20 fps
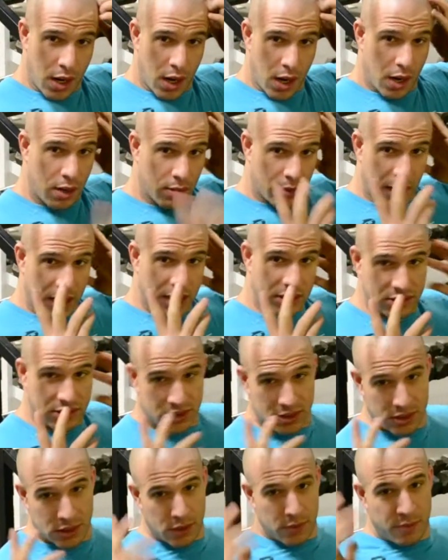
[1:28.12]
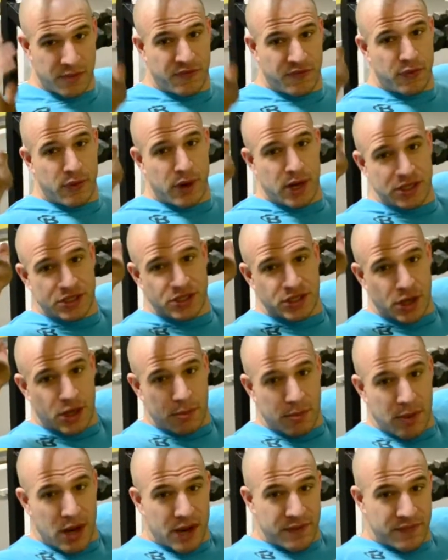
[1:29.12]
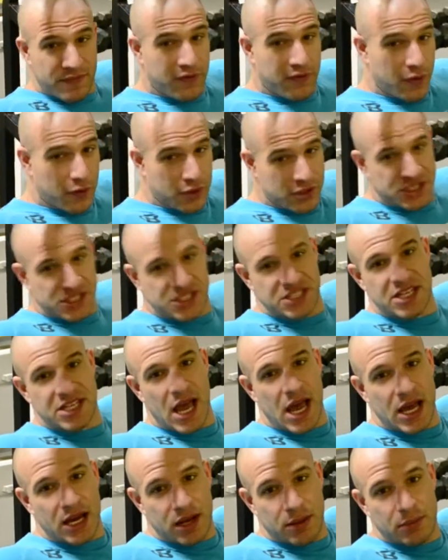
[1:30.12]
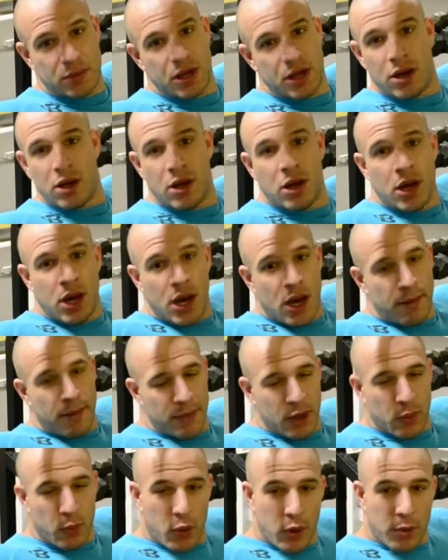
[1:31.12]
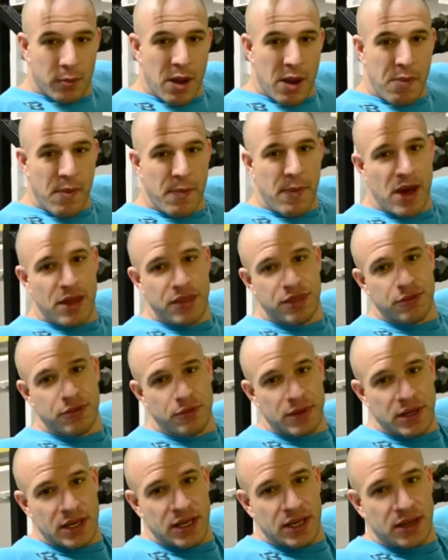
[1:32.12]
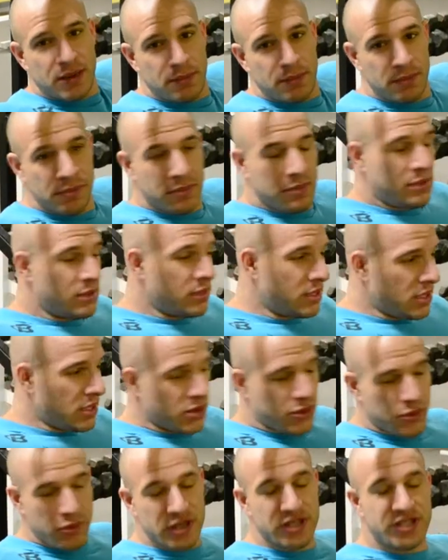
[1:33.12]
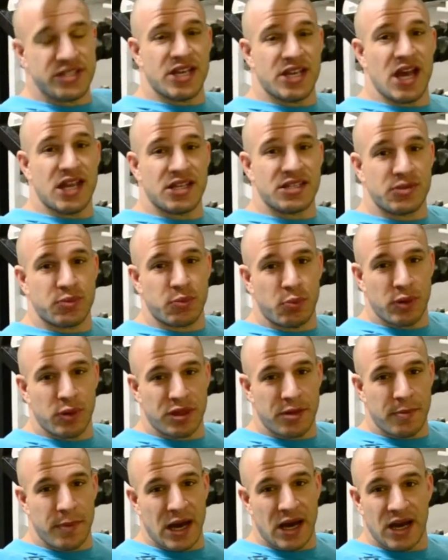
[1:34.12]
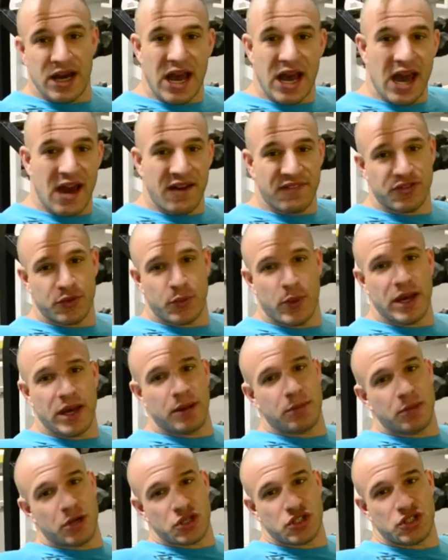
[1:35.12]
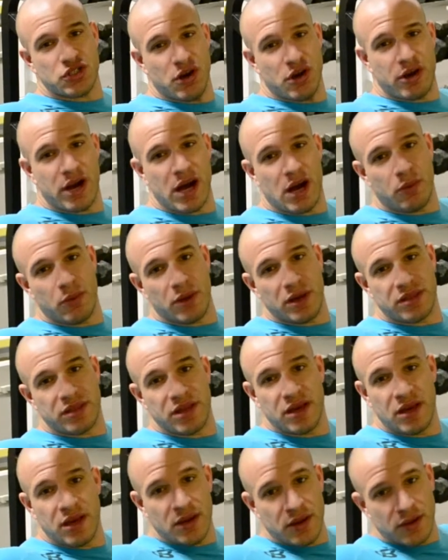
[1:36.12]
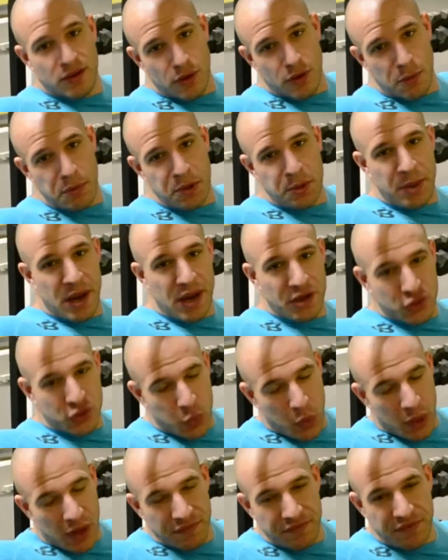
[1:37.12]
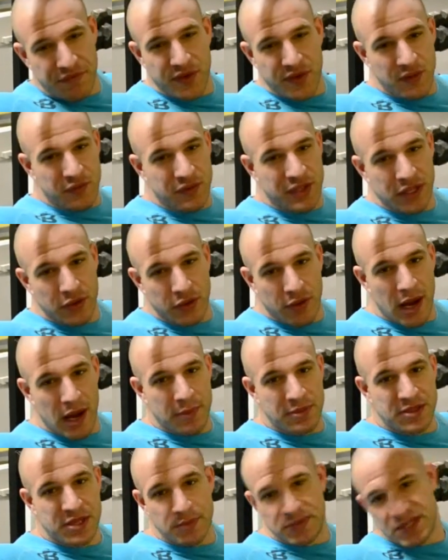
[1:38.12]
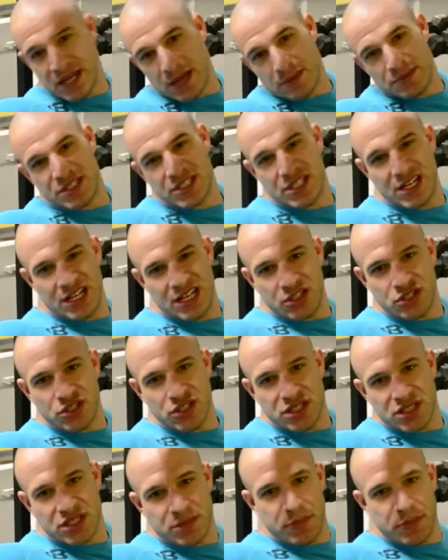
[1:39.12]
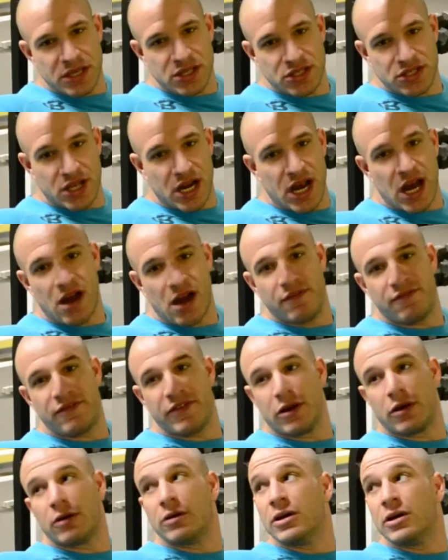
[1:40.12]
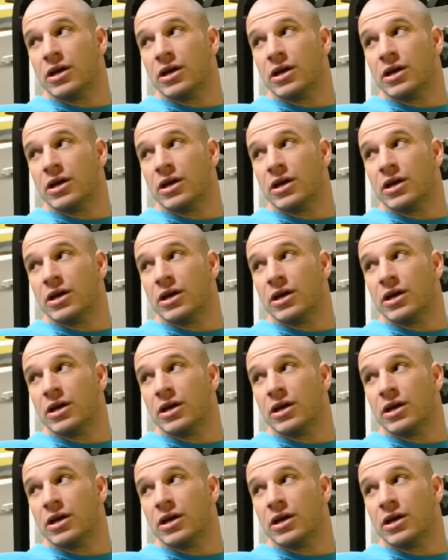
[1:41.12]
All right, so before I start my first set, I'm gonna warm up about three sets with about half the weight I'm gonna start out with. Normally about 12 to 15 reps, sometimes 10, it just depends on how I feel.